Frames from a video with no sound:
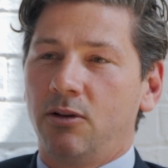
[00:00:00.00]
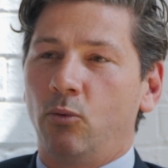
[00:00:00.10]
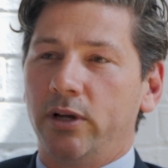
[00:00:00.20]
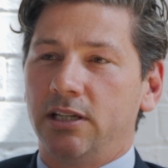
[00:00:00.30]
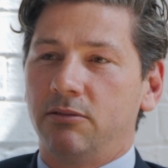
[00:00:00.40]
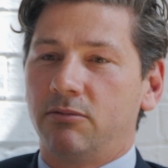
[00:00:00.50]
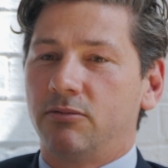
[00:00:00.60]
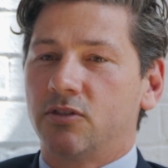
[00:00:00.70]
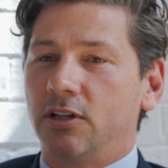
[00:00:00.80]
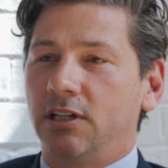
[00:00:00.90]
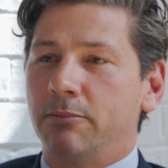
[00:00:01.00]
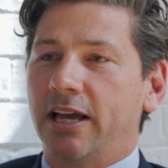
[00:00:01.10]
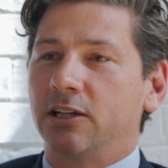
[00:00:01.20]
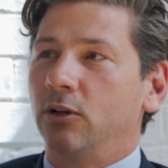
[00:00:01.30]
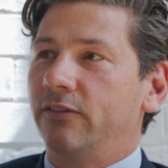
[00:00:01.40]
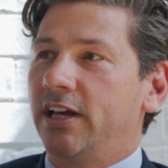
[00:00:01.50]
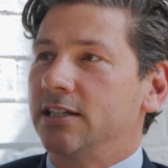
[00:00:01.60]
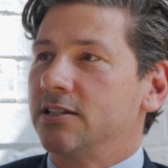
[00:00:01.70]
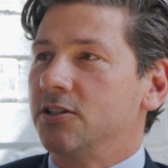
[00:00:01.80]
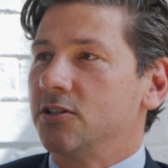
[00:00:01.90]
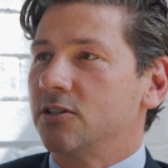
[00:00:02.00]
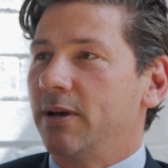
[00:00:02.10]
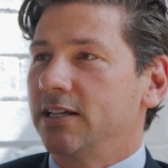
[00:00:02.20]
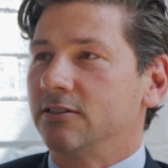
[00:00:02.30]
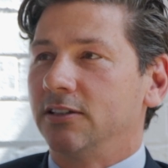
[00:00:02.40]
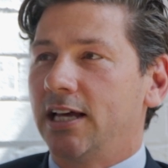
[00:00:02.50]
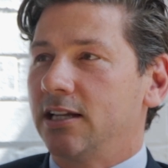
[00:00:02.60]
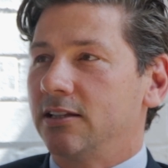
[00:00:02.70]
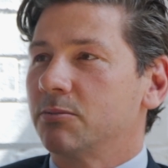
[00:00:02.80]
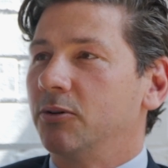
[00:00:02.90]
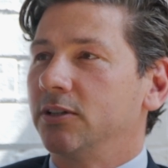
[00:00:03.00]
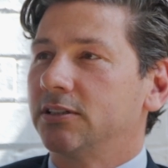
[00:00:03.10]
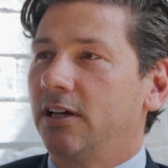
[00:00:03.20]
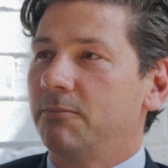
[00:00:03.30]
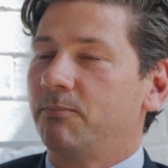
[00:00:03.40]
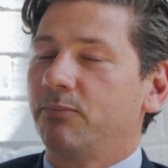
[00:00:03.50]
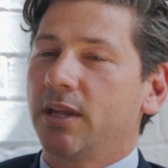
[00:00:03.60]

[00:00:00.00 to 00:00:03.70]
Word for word: we certainly make all of our decisions based on that at this point in time.